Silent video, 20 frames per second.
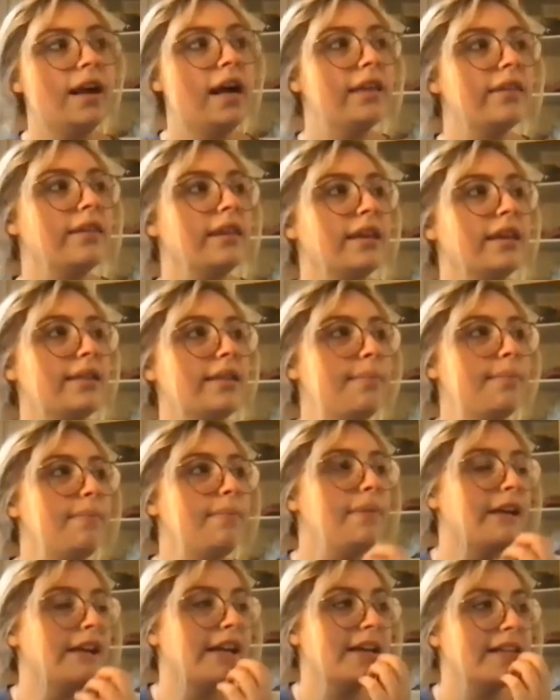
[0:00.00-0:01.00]
I think the
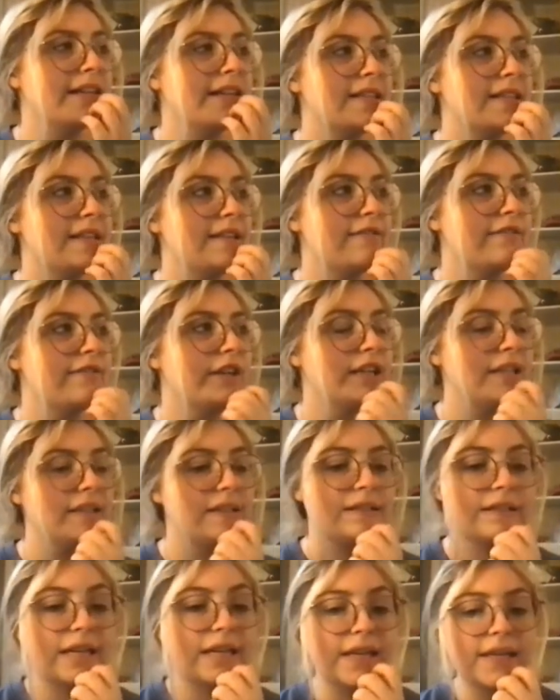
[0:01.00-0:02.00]
biggest
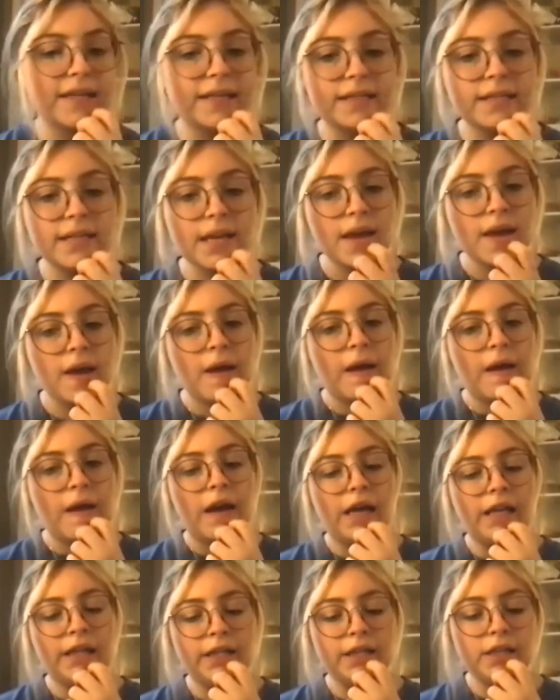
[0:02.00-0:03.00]
difference is
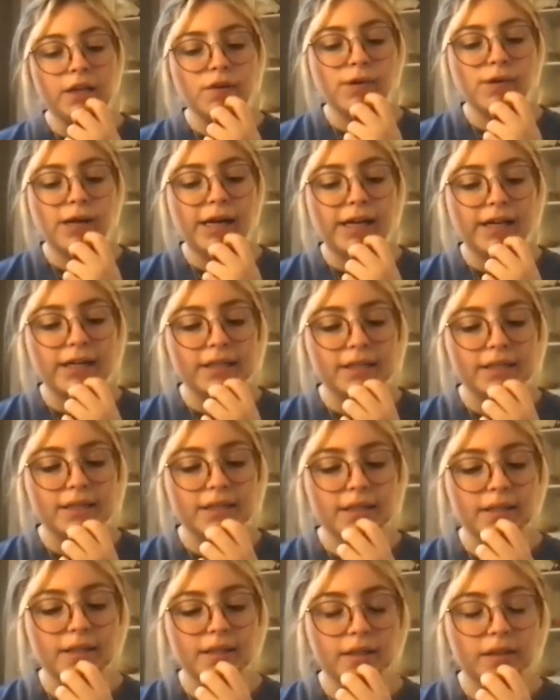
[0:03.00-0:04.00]
in the
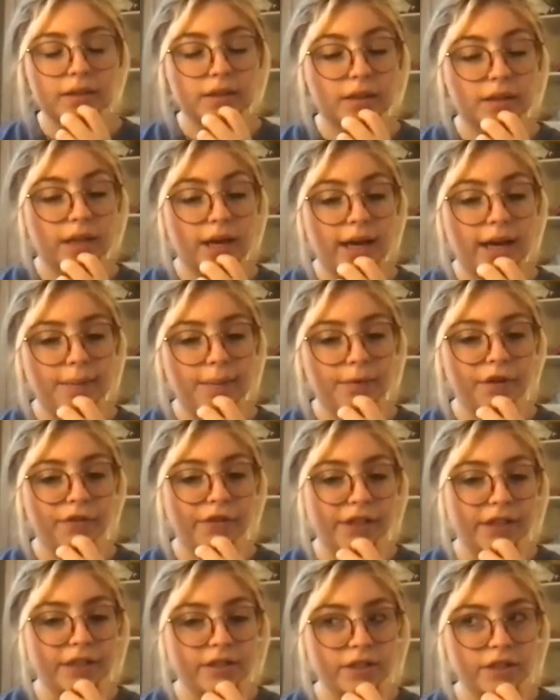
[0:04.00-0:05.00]
US, like
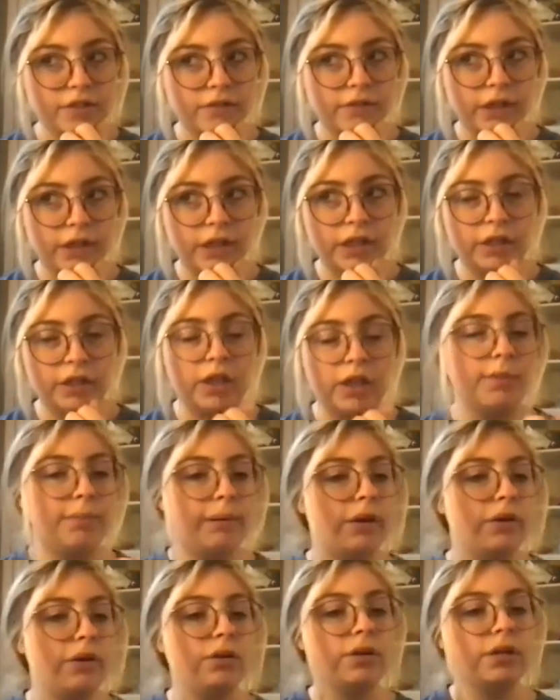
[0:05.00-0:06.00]
professors are very good
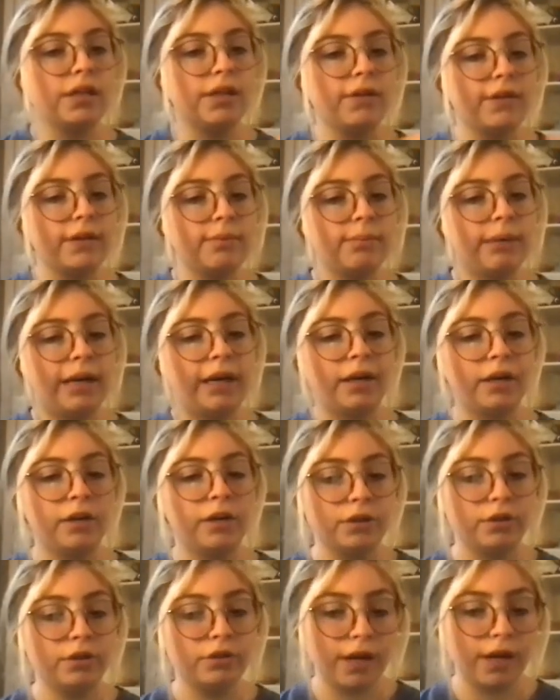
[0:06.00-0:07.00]
about giving back
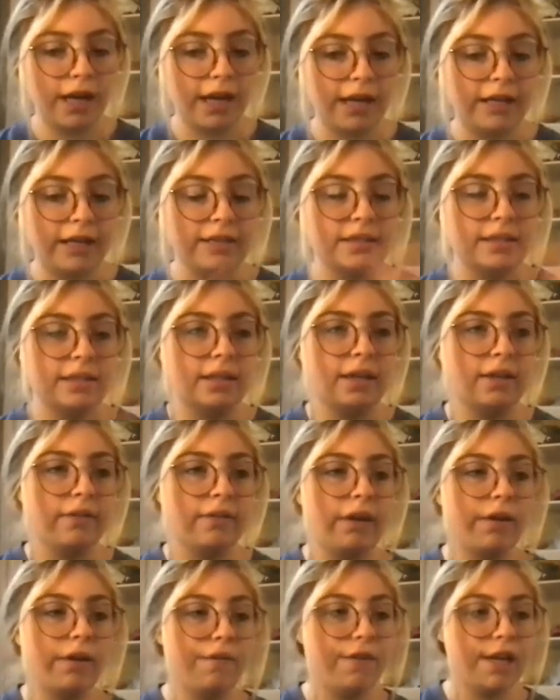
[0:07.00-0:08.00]
grades and
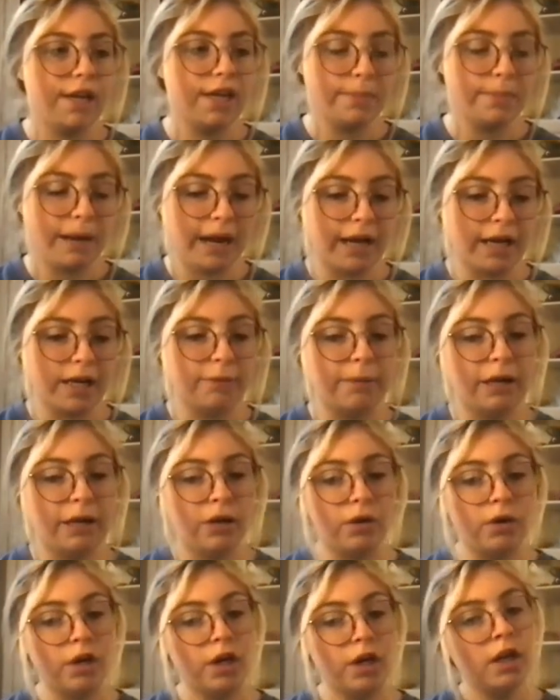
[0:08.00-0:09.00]
giving feedback
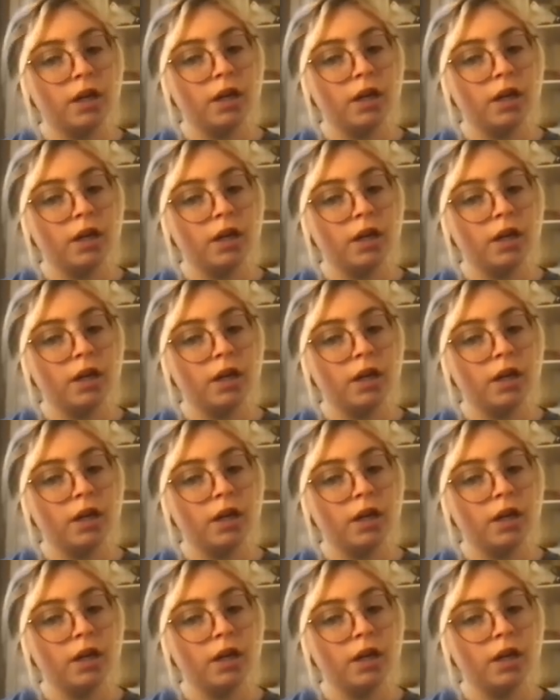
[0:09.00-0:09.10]
about